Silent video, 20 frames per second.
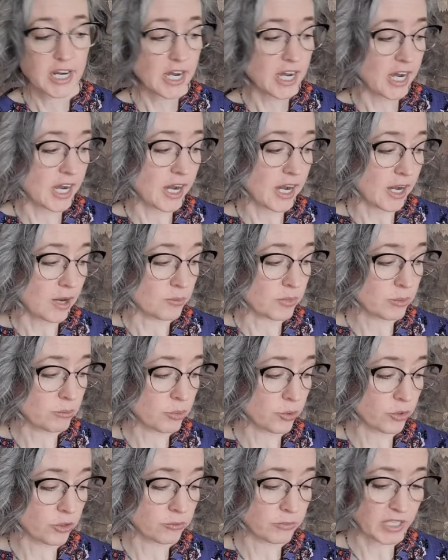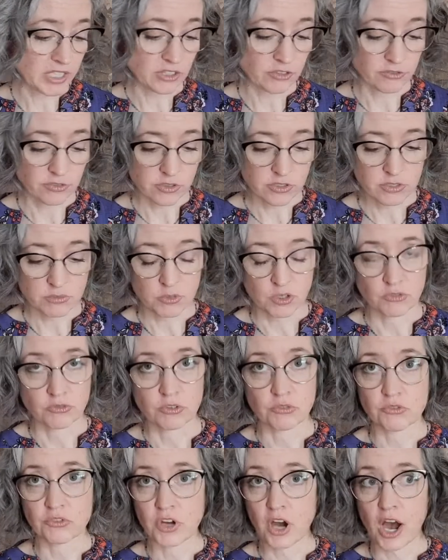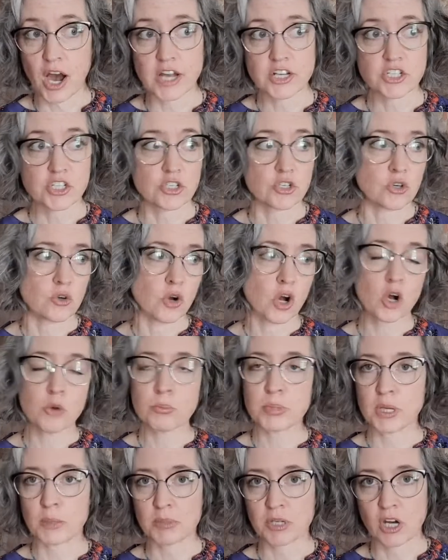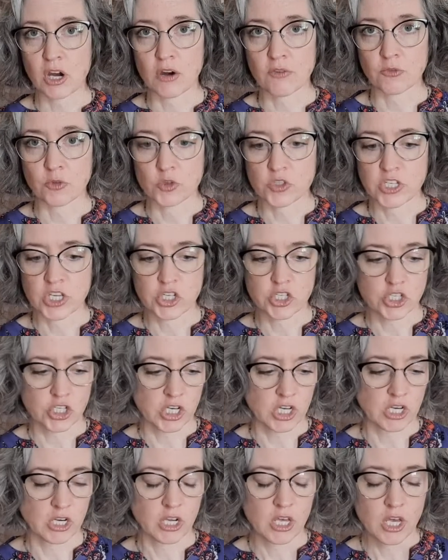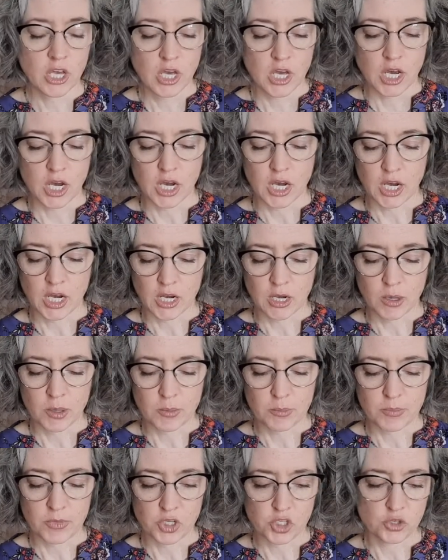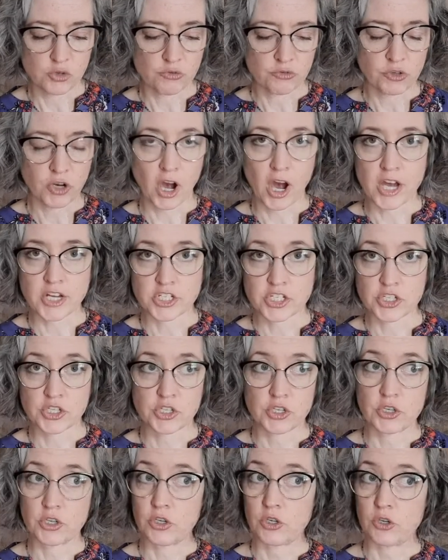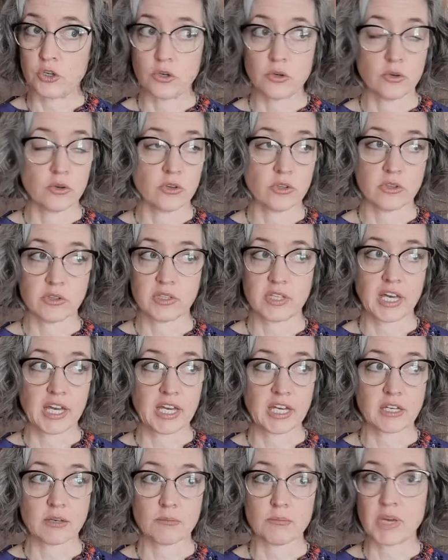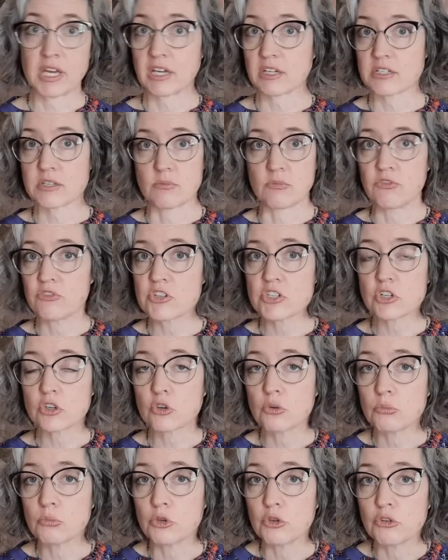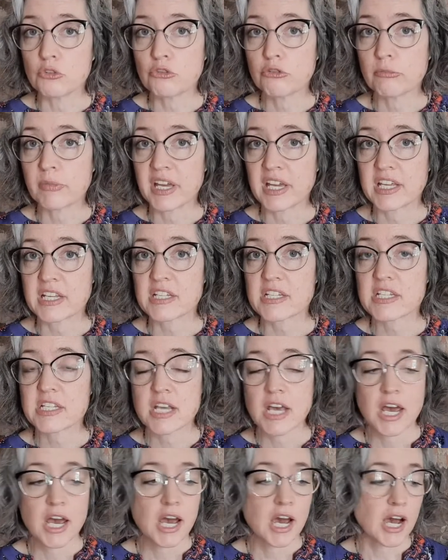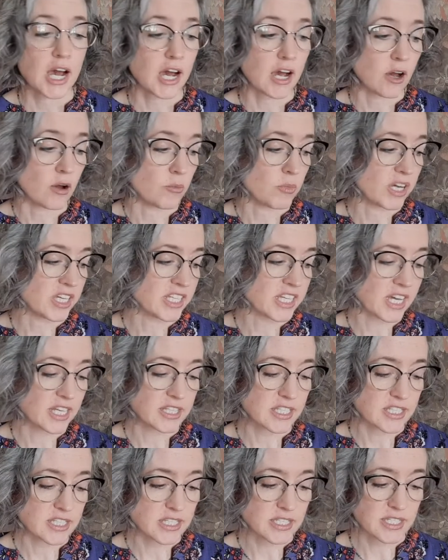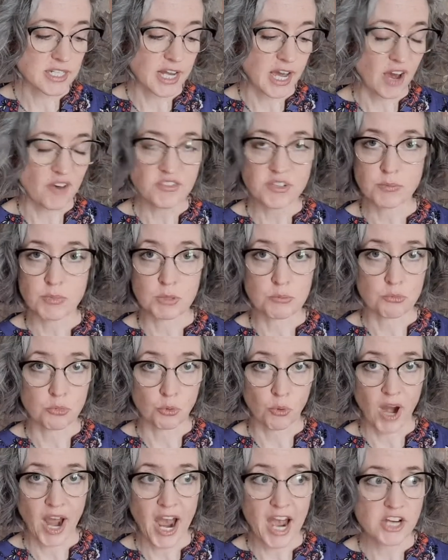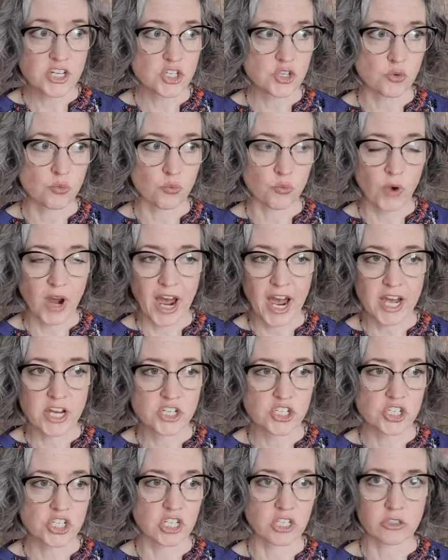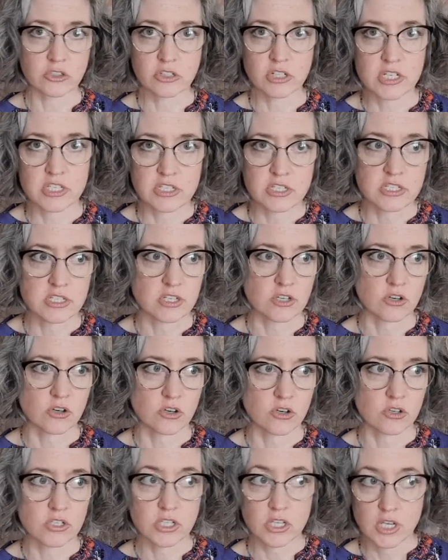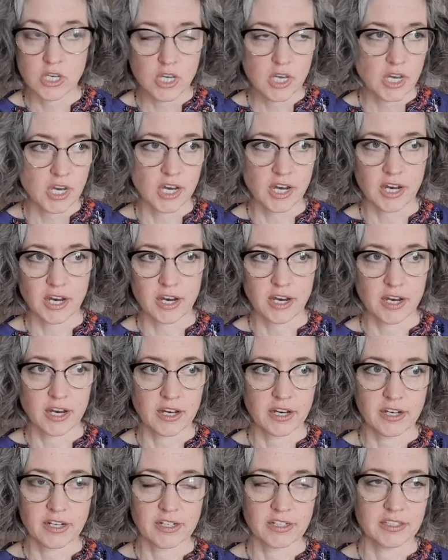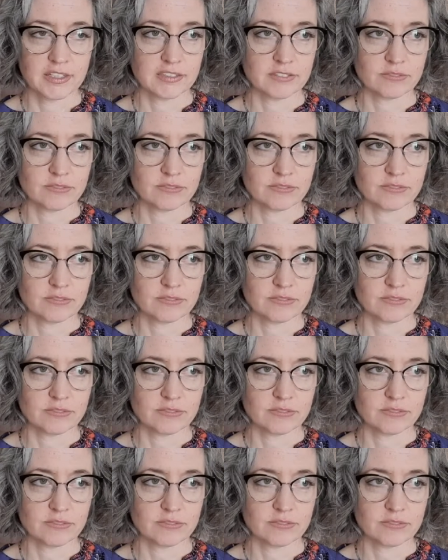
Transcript: Uh, be bold, make the first move. You've got to open up a conversation um, you've got to like make some physical movement. Um, again, this doesn't have to be brash, rash, ill-considered, uh,